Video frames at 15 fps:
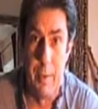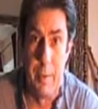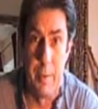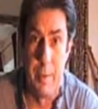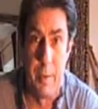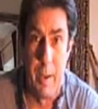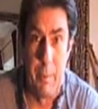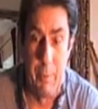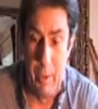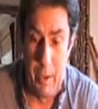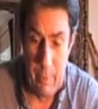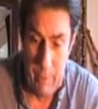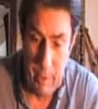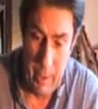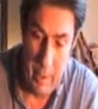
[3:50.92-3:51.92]
it's the same
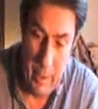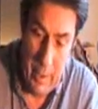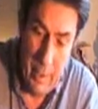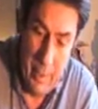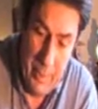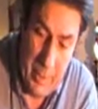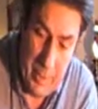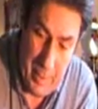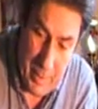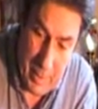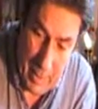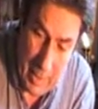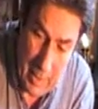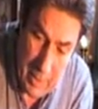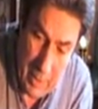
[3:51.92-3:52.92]
thing really. This
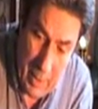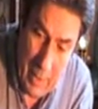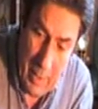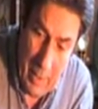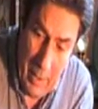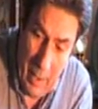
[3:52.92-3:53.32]
is it.